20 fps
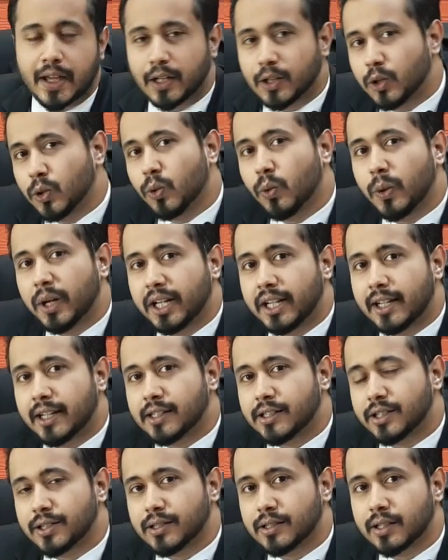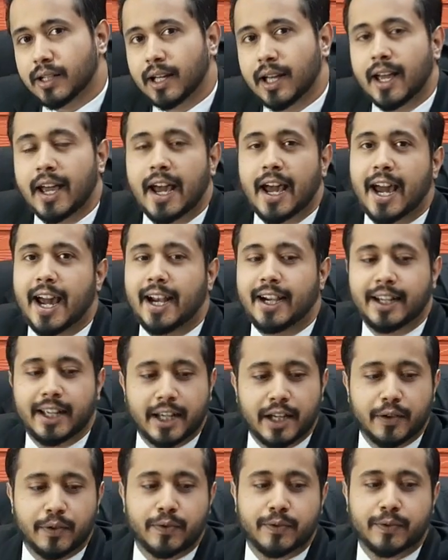two witnesses. And
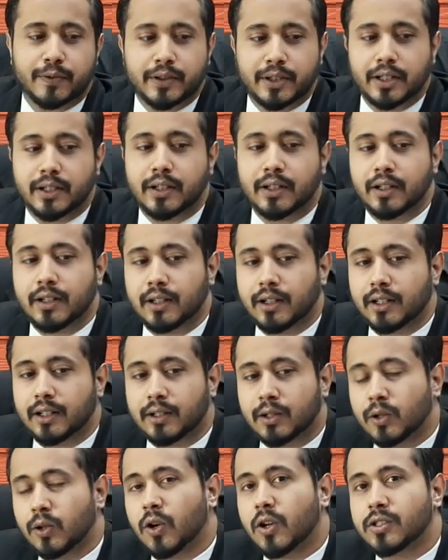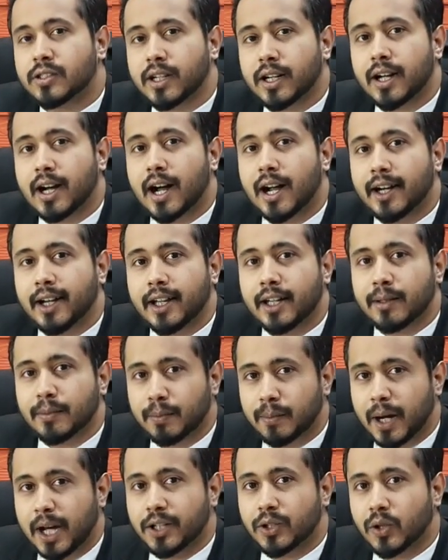if the clause
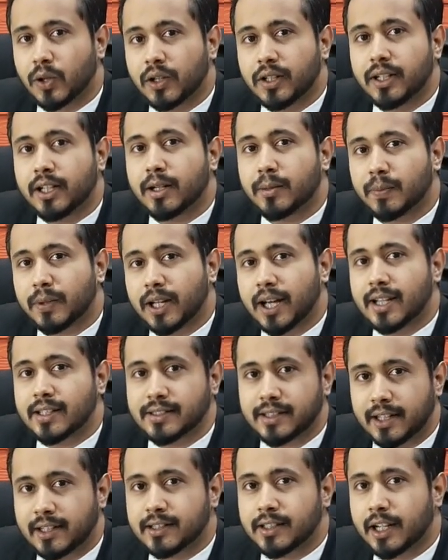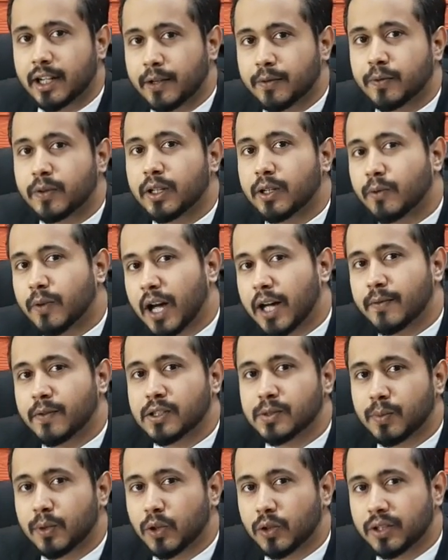regarding minority applies, that if the wife
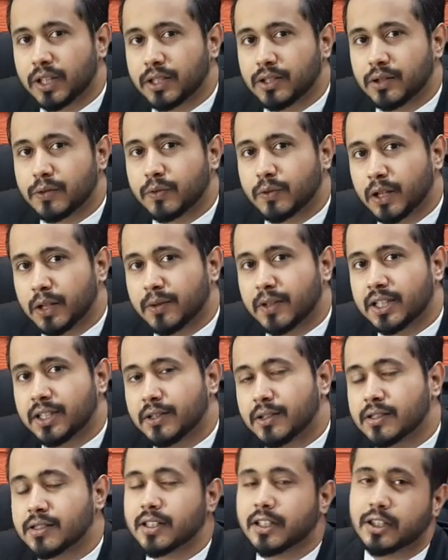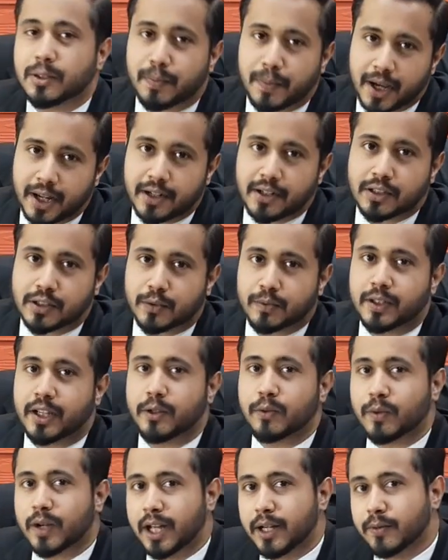is below the age of 21 years, then the parents of
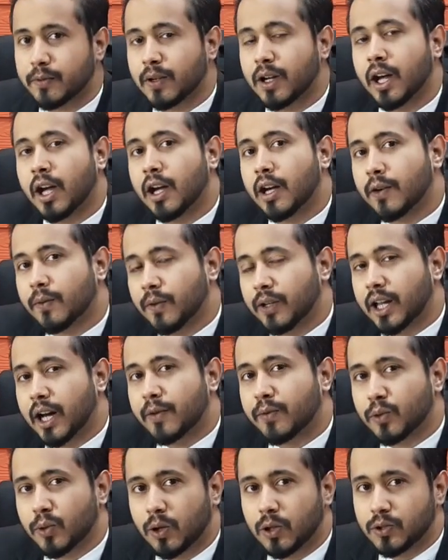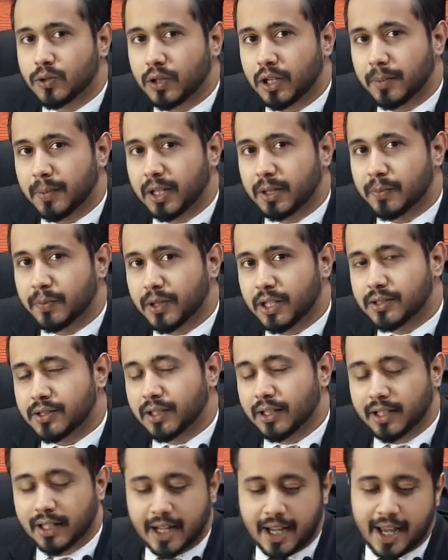that wife will have to also remain
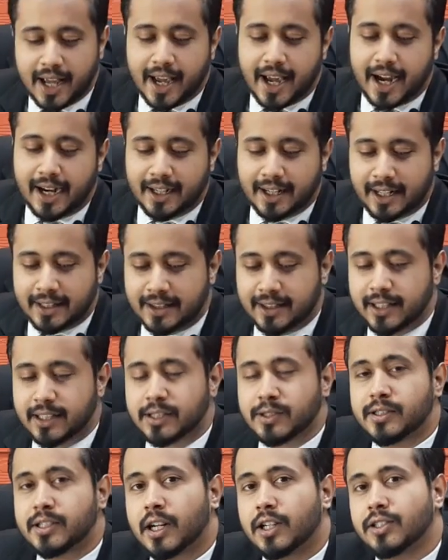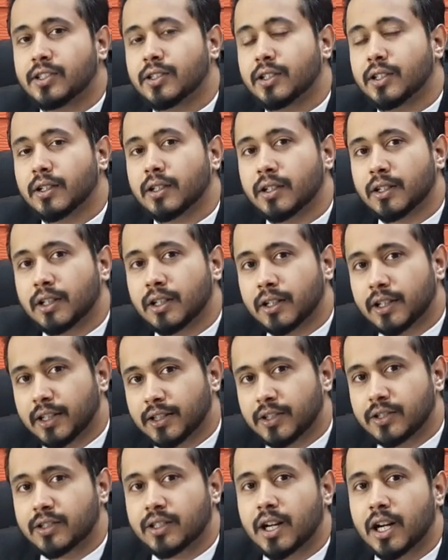present. And at this juncture, the
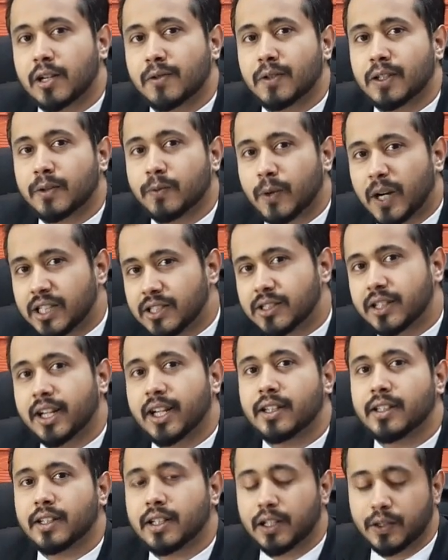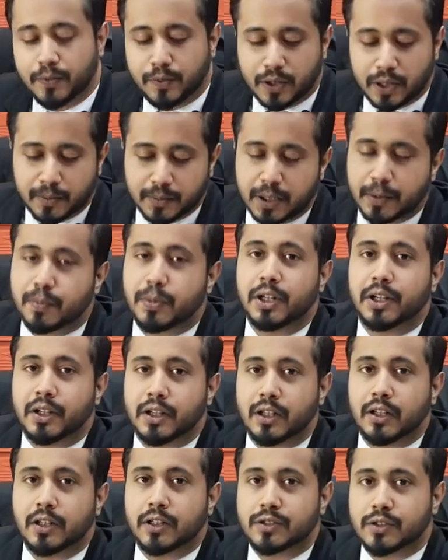registrar will once again confirm the
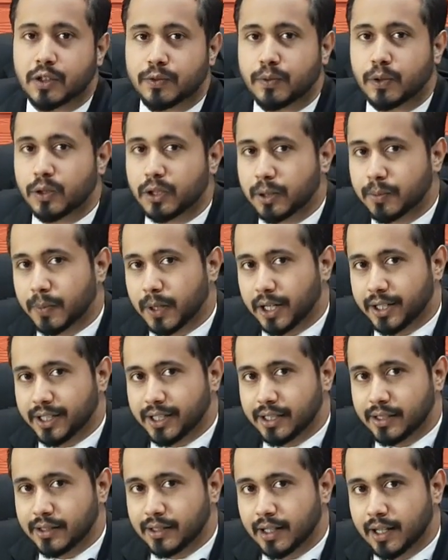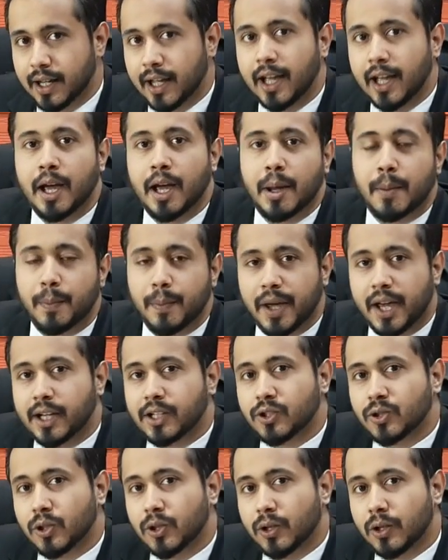particulars of all the parties, make
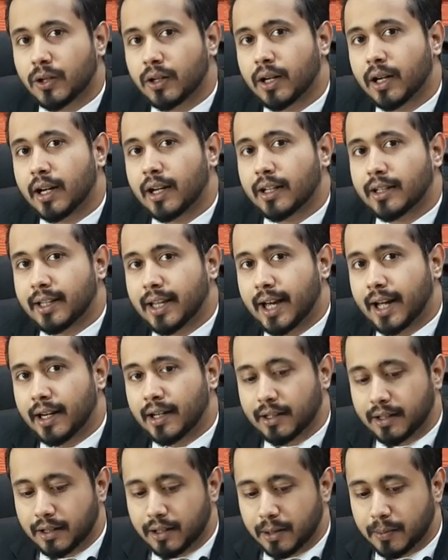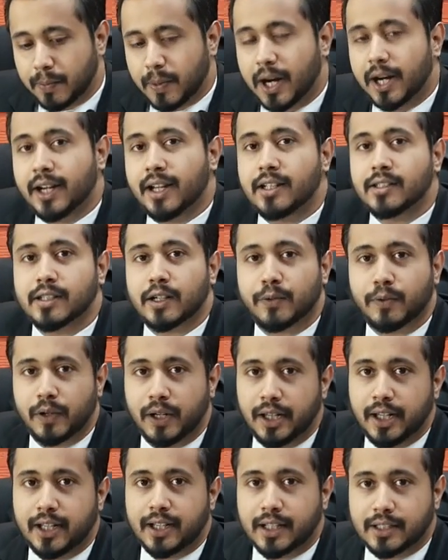sure that the parties are
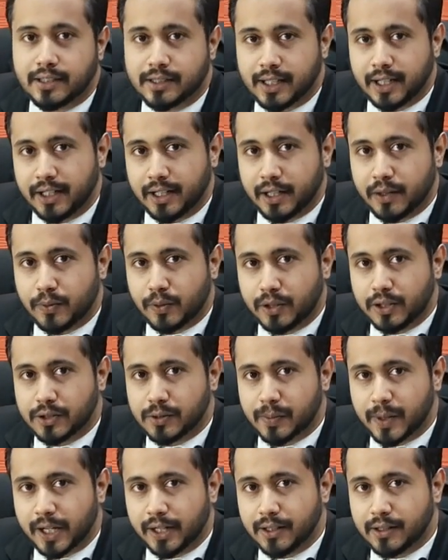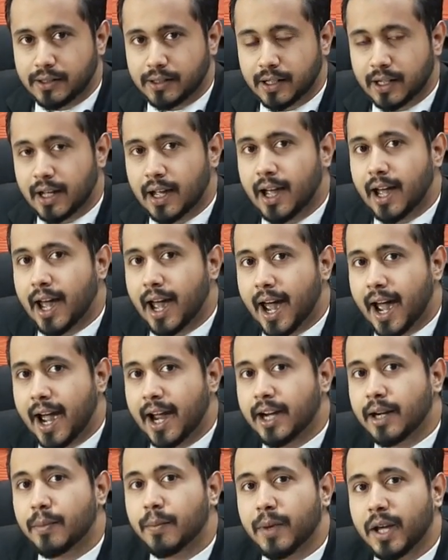freely consenting for this marriage,
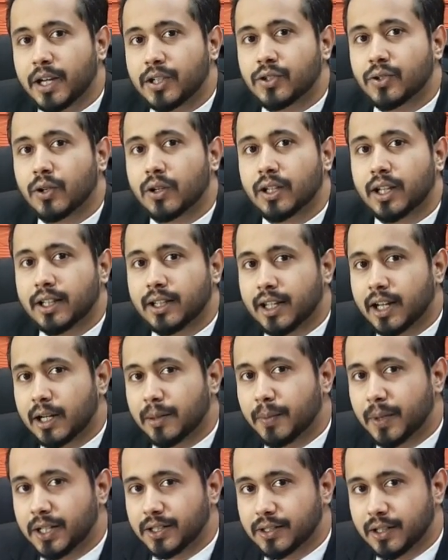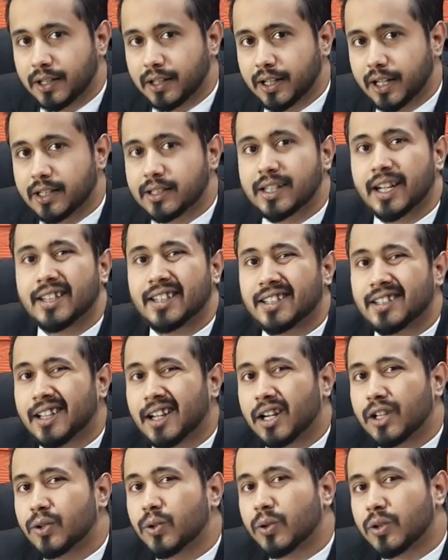and make sure that they are major in age and that
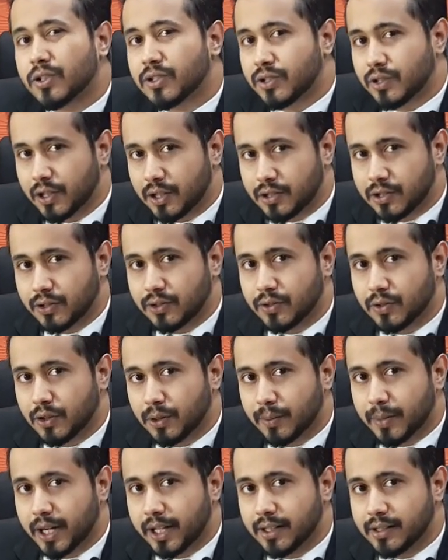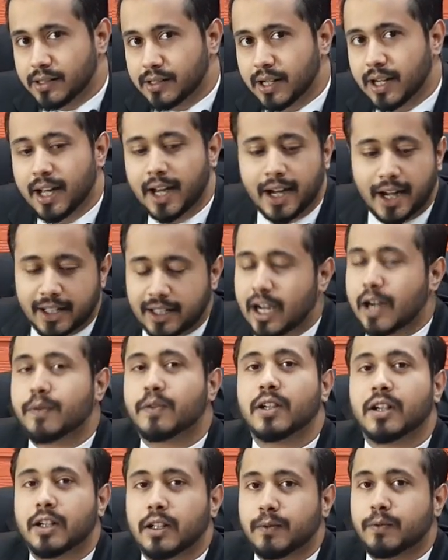there are no restrictions to the marriage. And
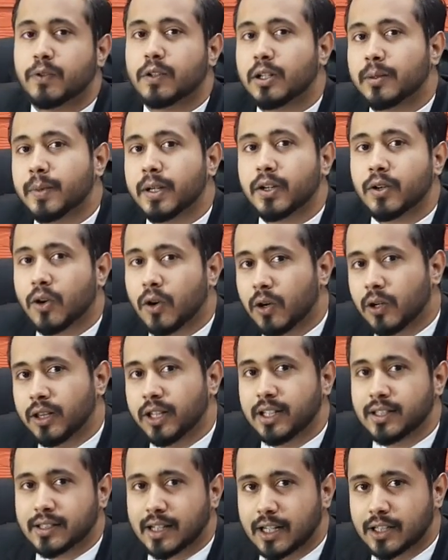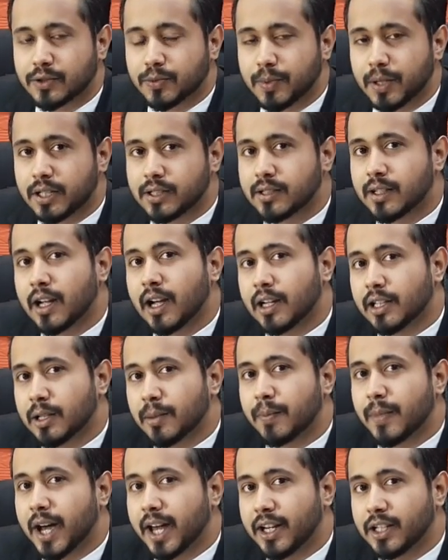after confirming all these aspects,
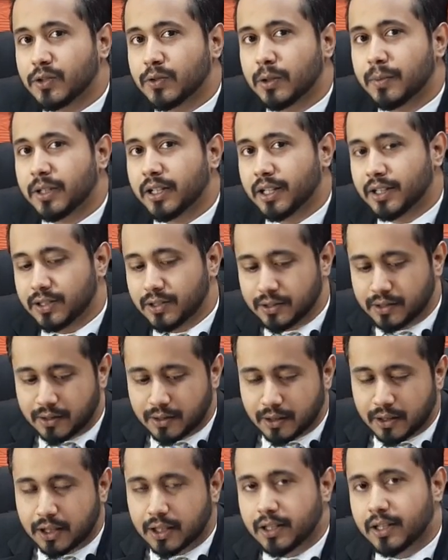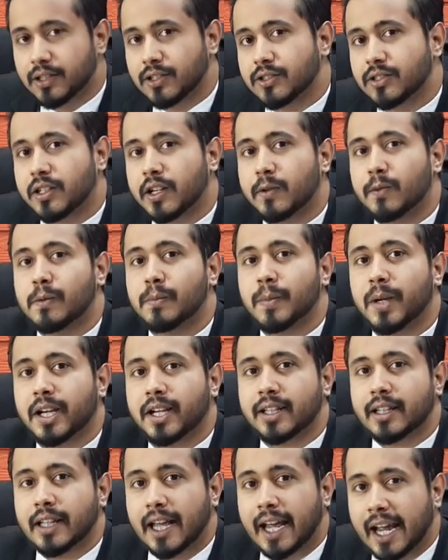the marriage will be registered. The registrar will
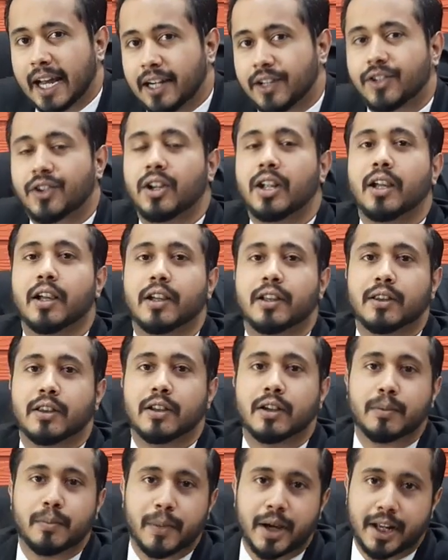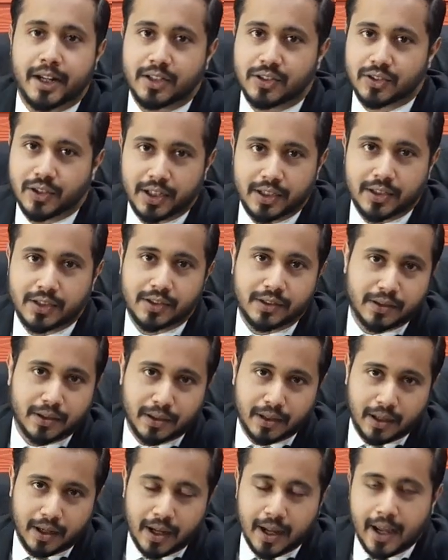make an entry in the marriage
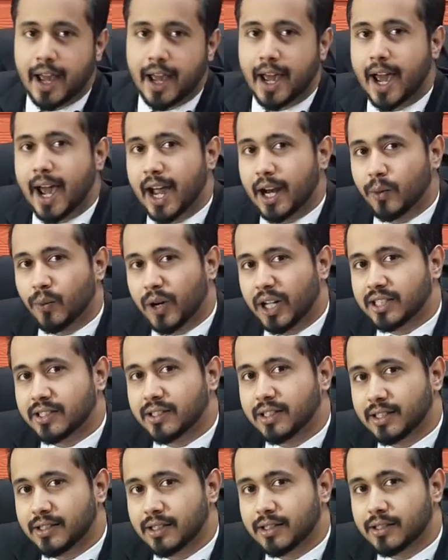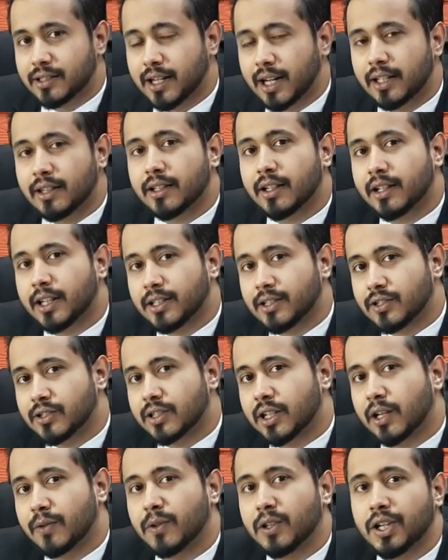register. And once this is done, the
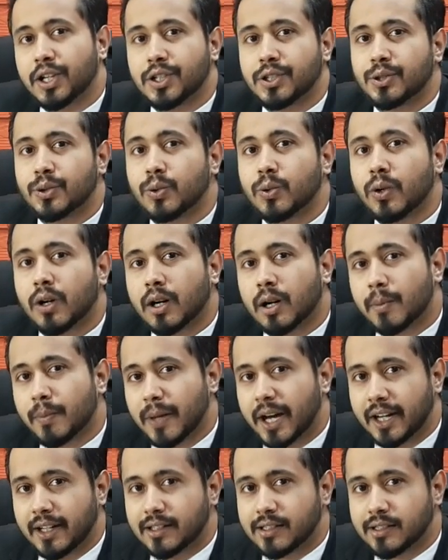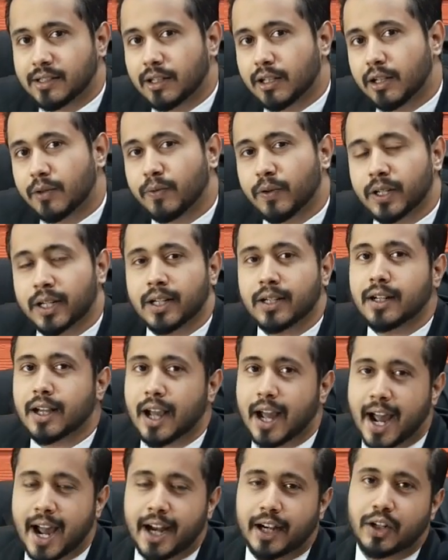registrar will issue a marriage certificate
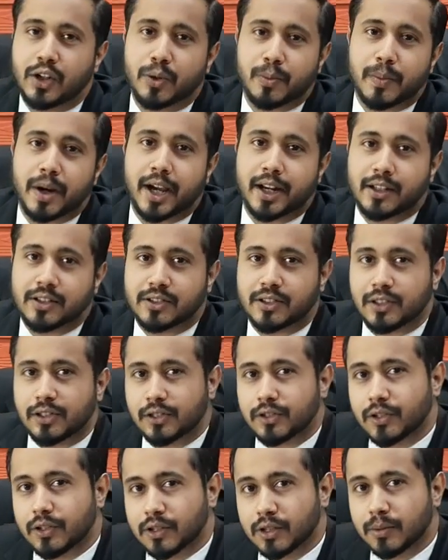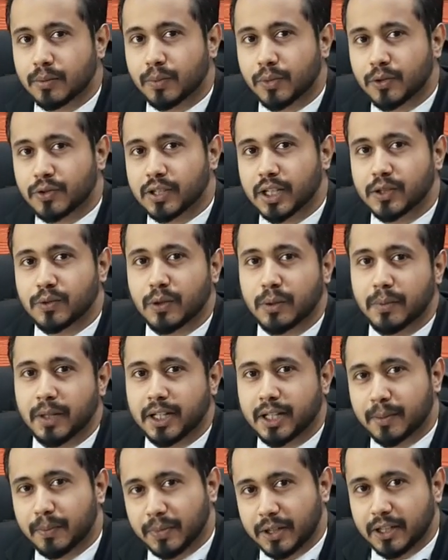and your marriage registration process will
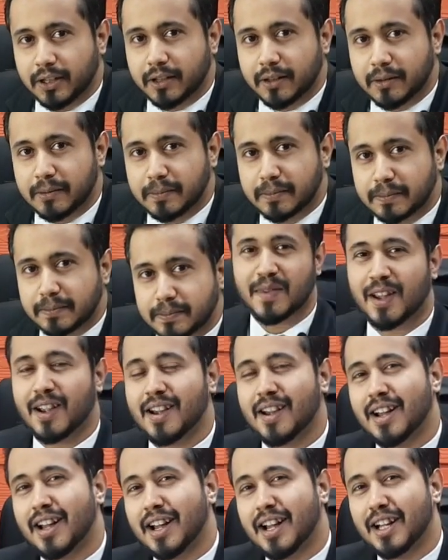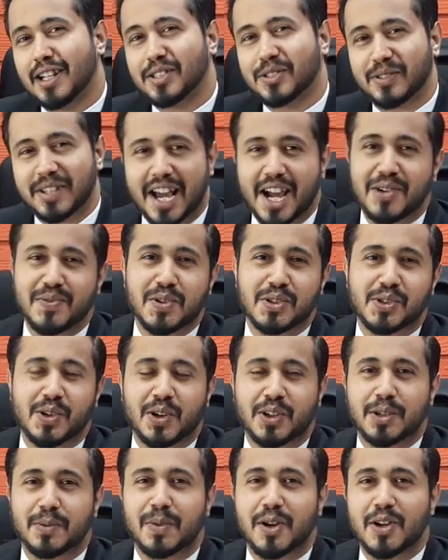be completed. So that was
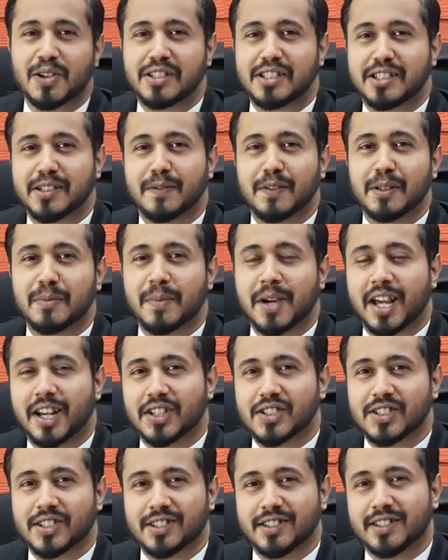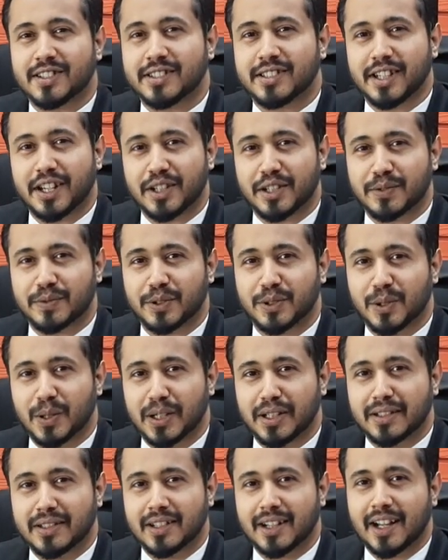all about civil marriages in the state of Goa.